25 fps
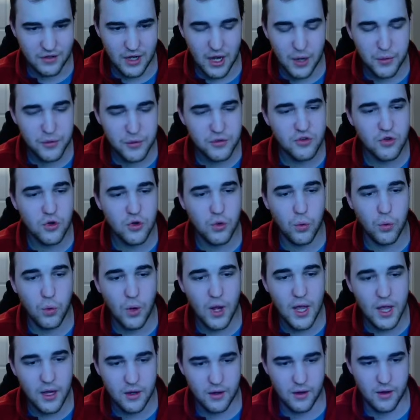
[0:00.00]
I was
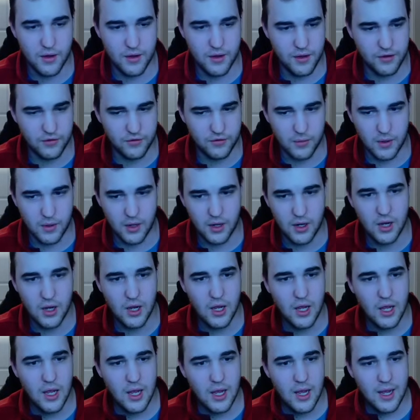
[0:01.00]
quick on this one.
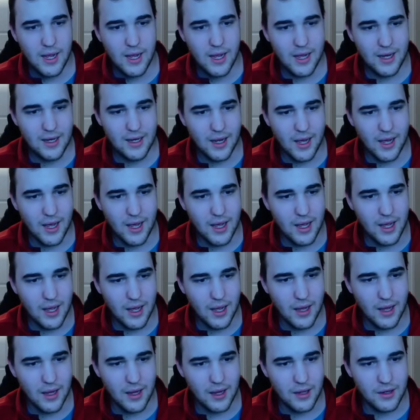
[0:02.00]
And I
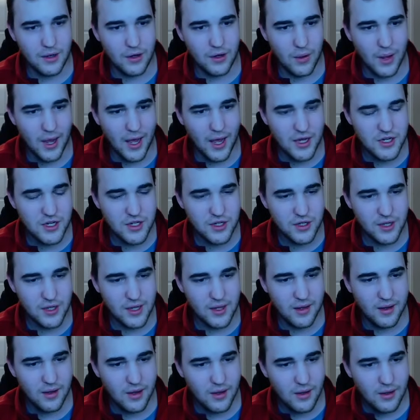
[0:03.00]

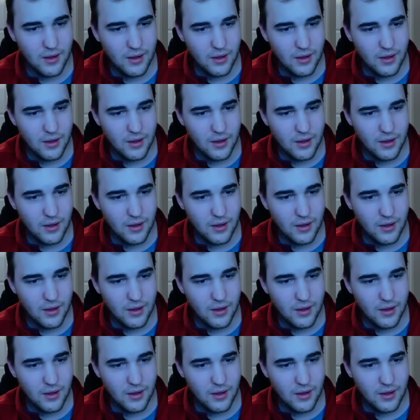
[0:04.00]
actually,